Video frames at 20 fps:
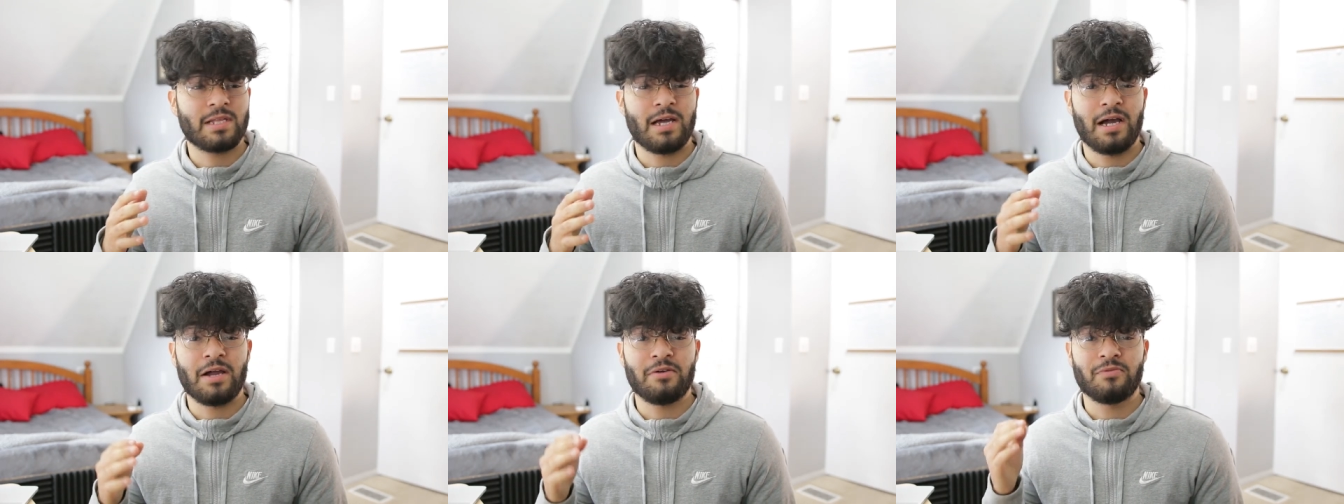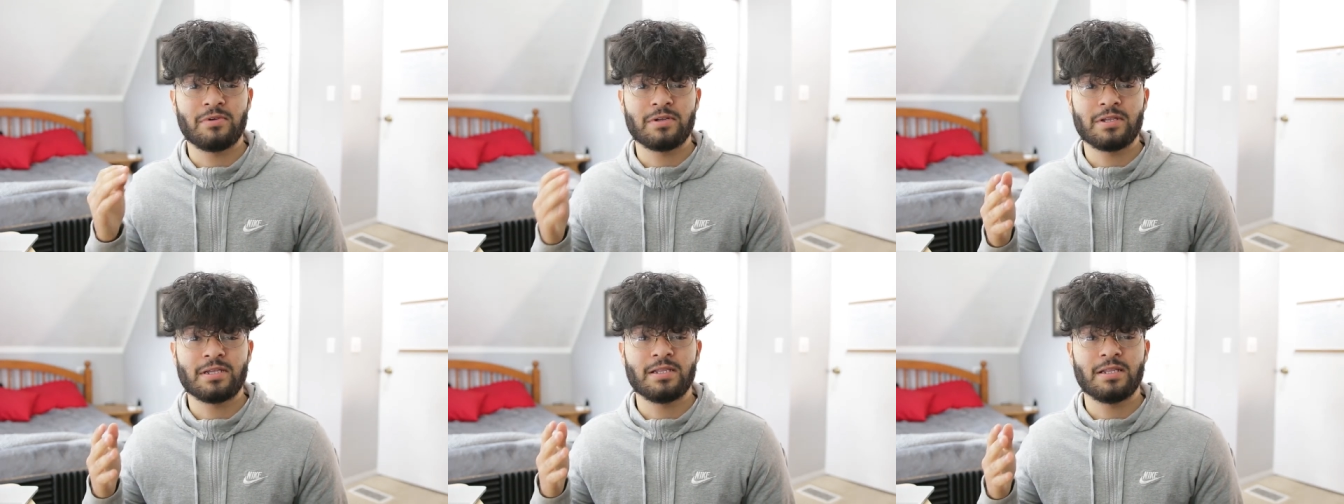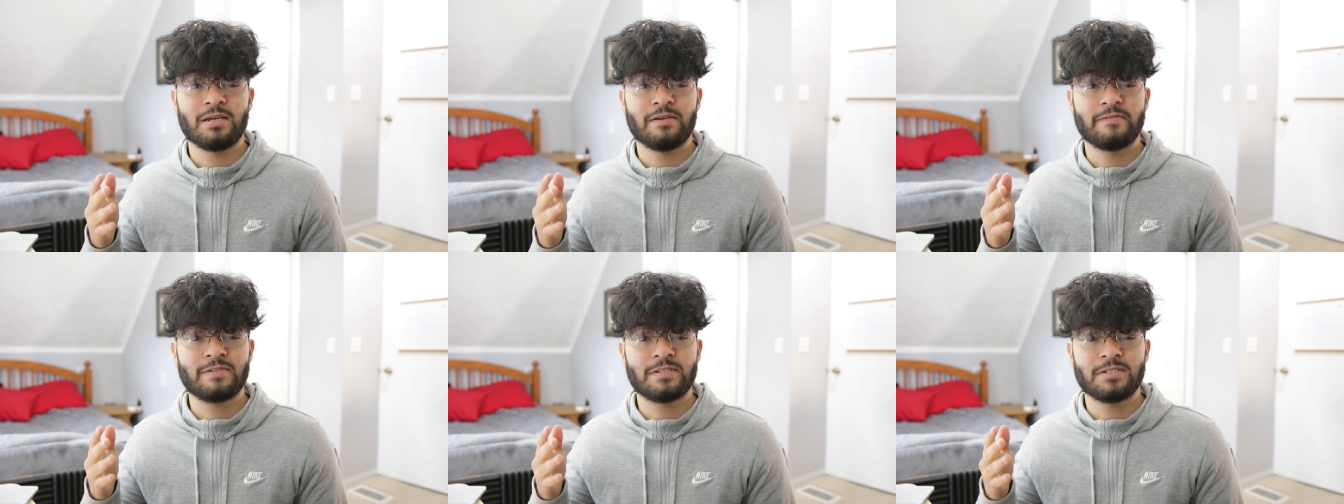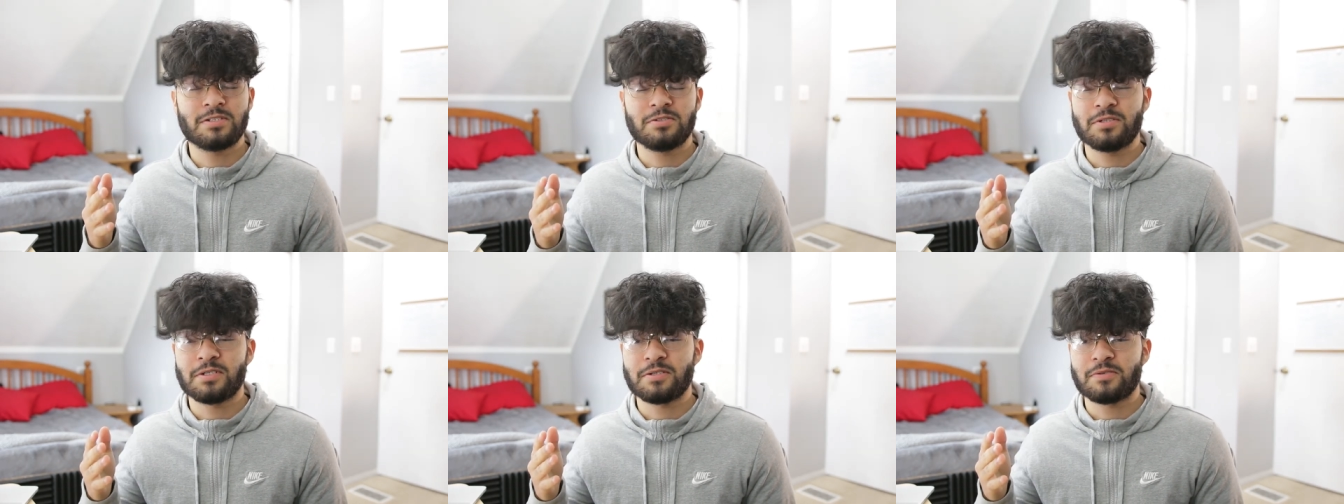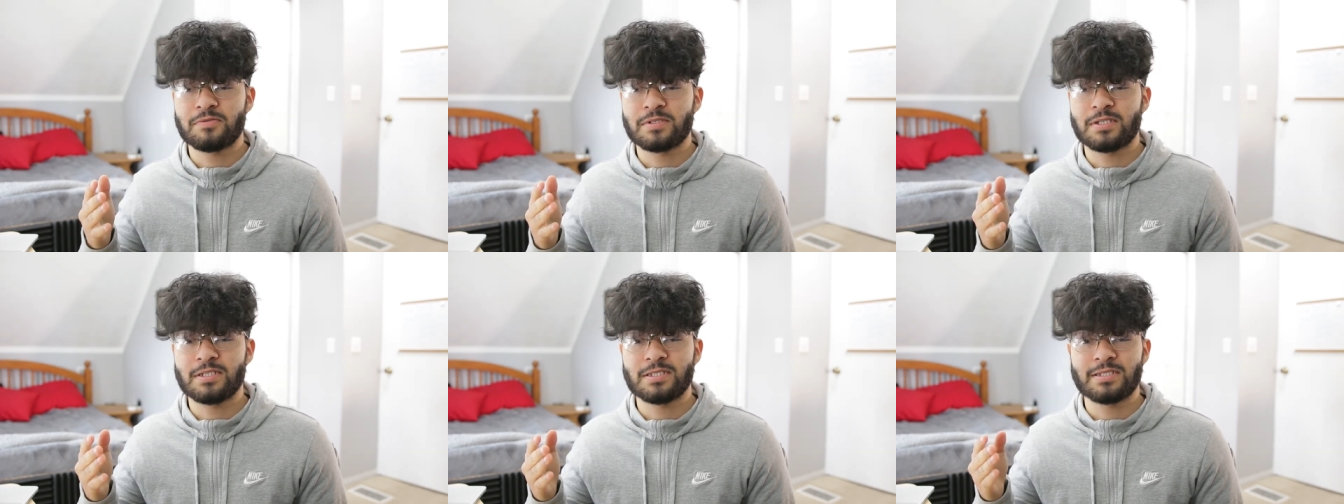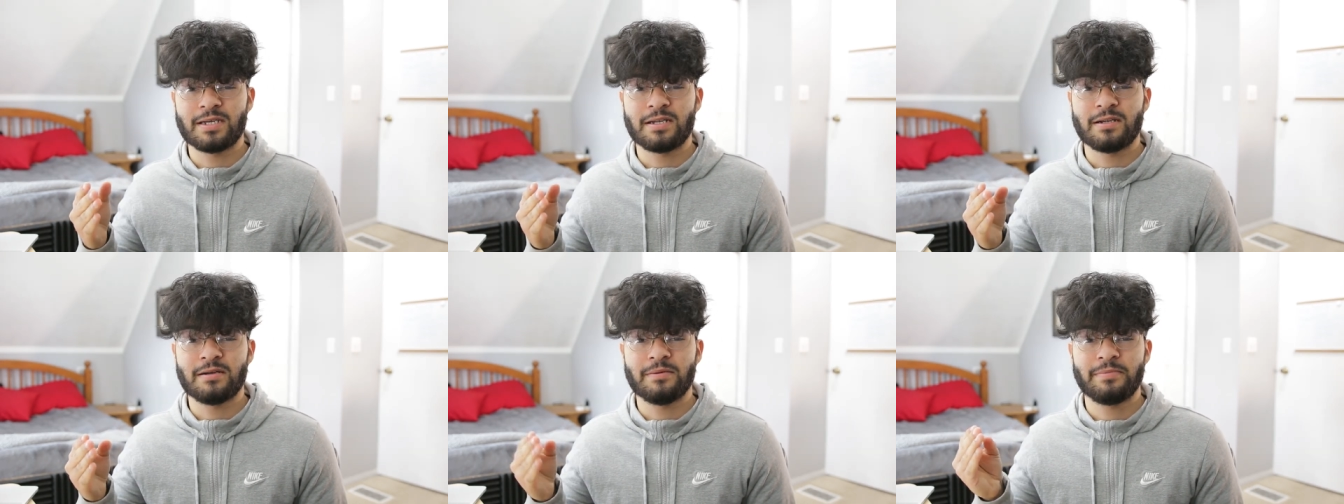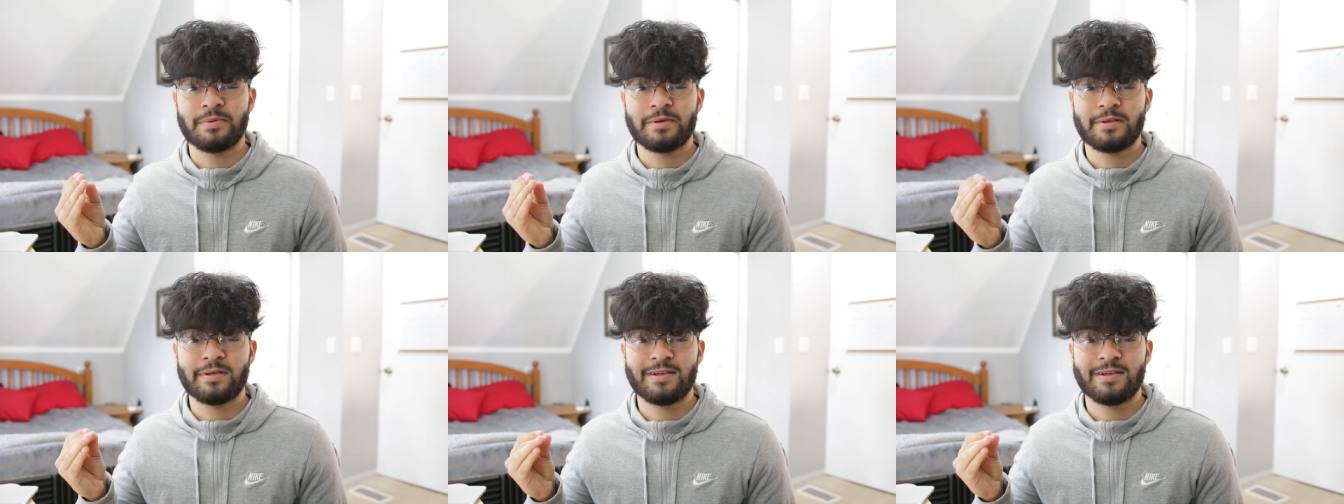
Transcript: I really loved shooting with the setup.